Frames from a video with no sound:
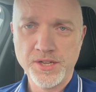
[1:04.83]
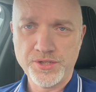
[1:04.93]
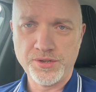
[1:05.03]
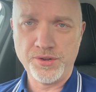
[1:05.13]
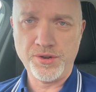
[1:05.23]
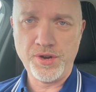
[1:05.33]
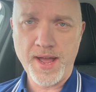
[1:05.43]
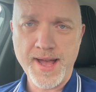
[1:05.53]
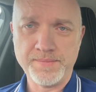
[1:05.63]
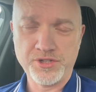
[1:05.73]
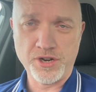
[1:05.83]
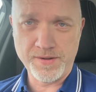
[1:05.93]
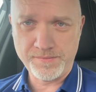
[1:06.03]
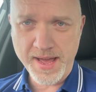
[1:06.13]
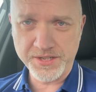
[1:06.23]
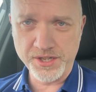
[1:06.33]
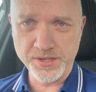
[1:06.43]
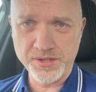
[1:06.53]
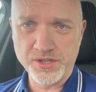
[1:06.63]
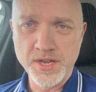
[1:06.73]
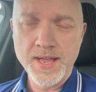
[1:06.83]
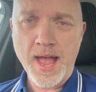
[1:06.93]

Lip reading: to certain medicines,